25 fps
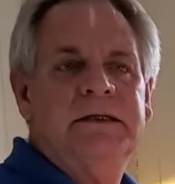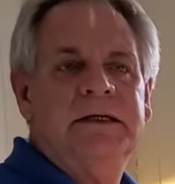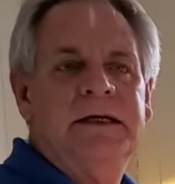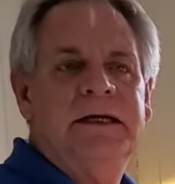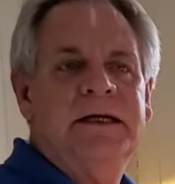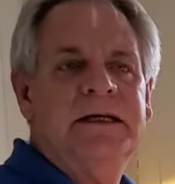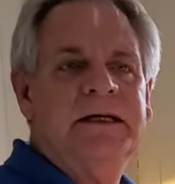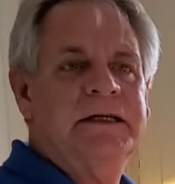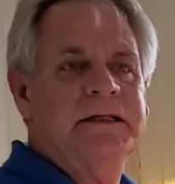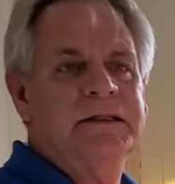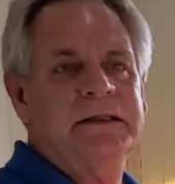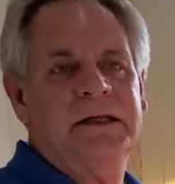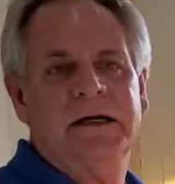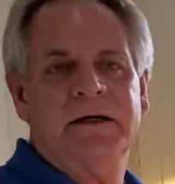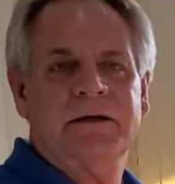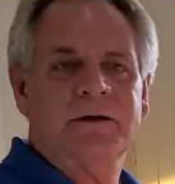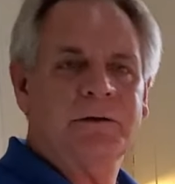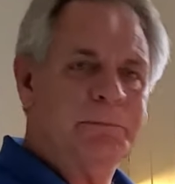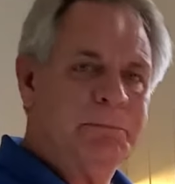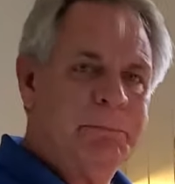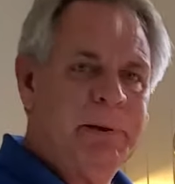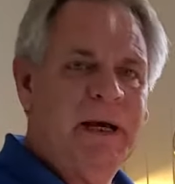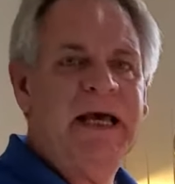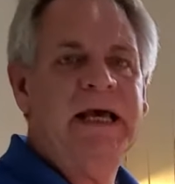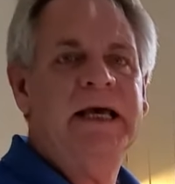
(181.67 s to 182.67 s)
in another
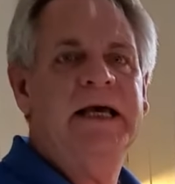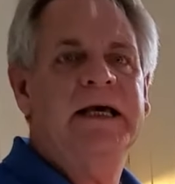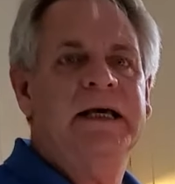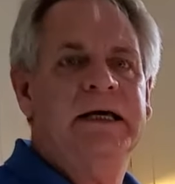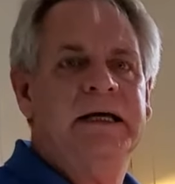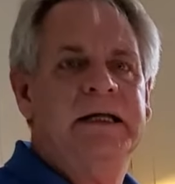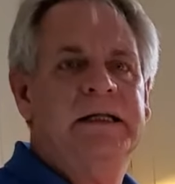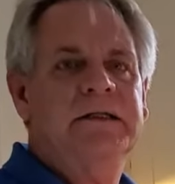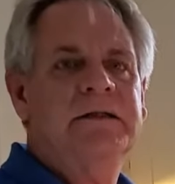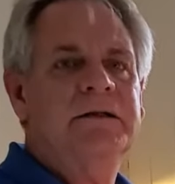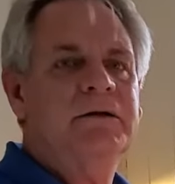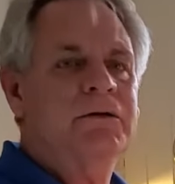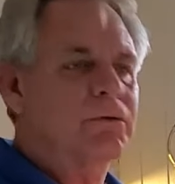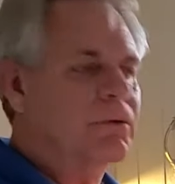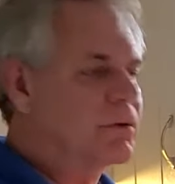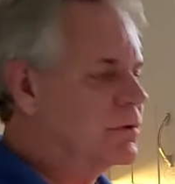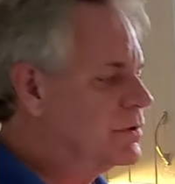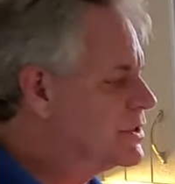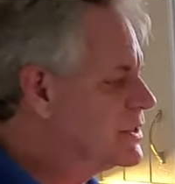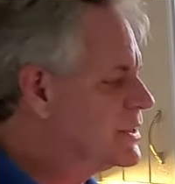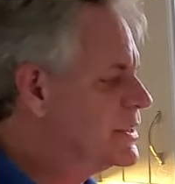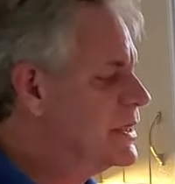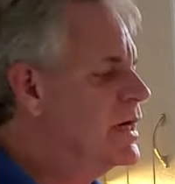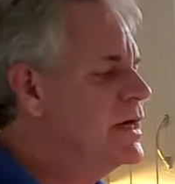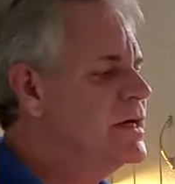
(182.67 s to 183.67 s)
pan or a
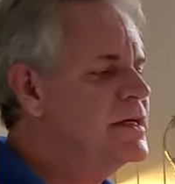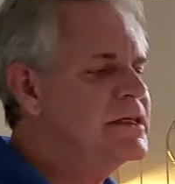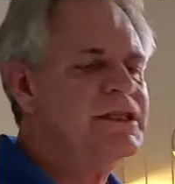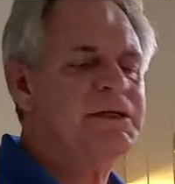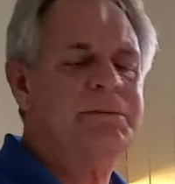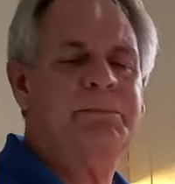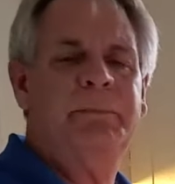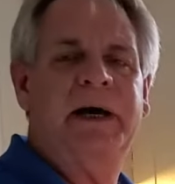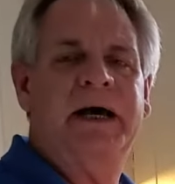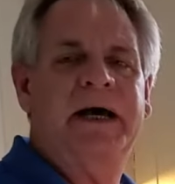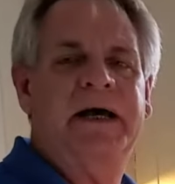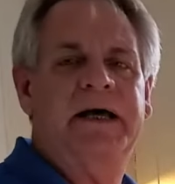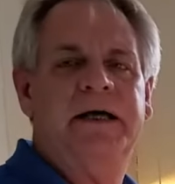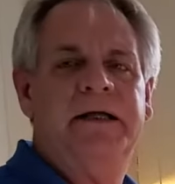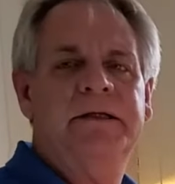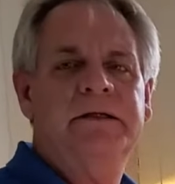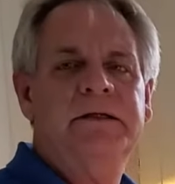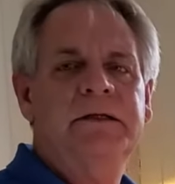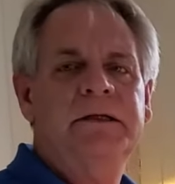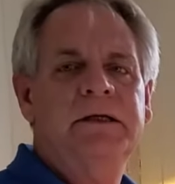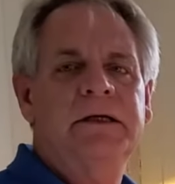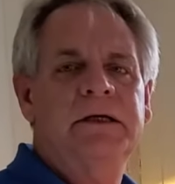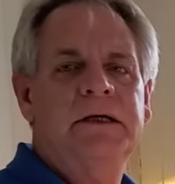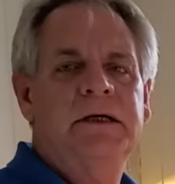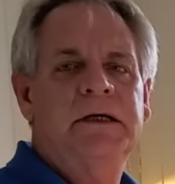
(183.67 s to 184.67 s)

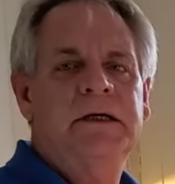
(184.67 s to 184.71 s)
saucepan,